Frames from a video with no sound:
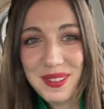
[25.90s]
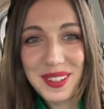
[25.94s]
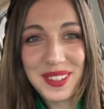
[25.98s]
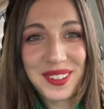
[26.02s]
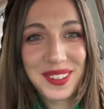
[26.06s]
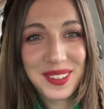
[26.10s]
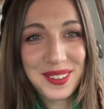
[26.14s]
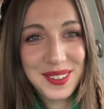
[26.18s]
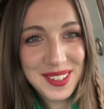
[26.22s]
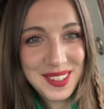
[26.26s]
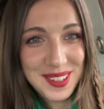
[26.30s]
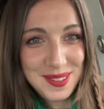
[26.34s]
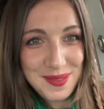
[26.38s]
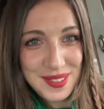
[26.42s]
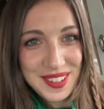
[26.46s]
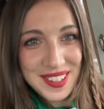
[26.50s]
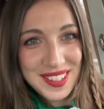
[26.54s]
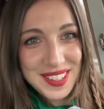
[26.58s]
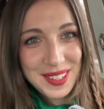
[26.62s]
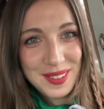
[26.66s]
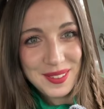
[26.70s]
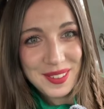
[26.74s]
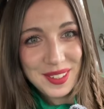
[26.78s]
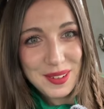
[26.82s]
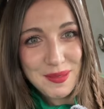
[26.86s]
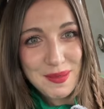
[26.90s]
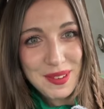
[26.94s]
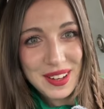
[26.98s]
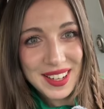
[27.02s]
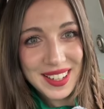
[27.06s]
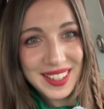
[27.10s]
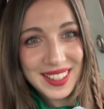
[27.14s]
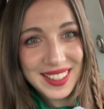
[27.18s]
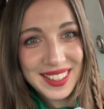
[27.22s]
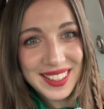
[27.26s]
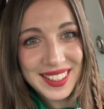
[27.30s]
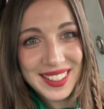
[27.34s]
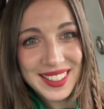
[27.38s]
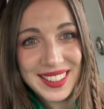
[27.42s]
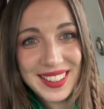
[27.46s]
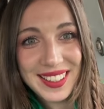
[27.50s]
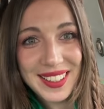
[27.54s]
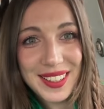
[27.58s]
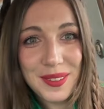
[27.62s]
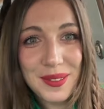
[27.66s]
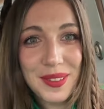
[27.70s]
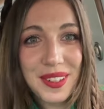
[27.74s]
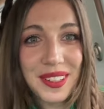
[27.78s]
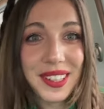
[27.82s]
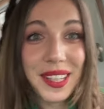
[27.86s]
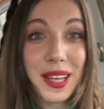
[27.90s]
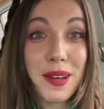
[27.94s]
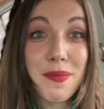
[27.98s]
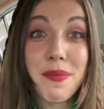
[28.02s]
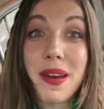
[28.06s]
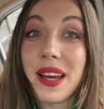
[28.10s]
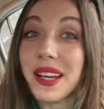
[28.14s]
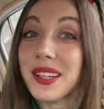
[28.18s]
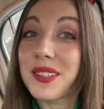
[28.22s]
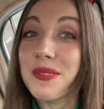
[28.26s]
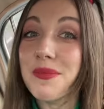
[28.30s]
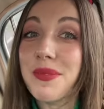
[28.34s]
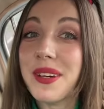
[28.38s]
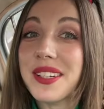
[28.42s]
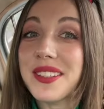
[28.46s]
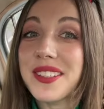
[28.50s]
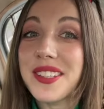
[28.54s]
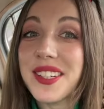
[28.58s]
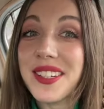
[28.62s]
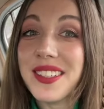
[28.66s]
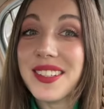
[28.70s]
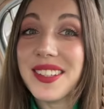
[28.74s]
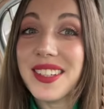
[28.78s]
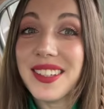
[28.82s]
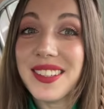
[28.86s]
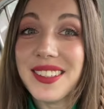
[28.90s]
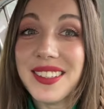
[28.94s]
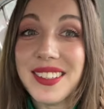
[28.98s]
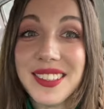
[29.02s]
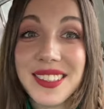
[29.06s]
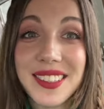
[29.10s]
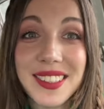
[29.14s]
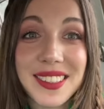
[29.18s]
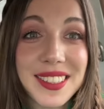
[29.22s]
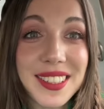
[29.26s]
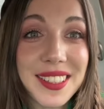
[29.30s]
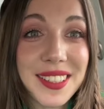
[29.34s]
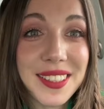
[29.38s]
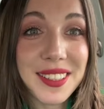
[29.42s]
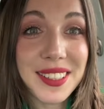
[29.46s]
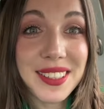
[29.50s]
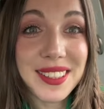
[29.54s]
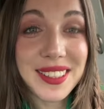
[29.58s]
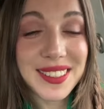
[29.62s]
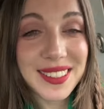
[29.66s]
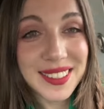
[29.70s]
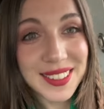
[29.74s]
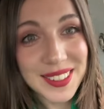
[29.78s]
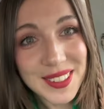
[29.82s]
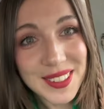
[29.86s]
Merry Christmas everybody. Welcome back to my channel. Lisa is here as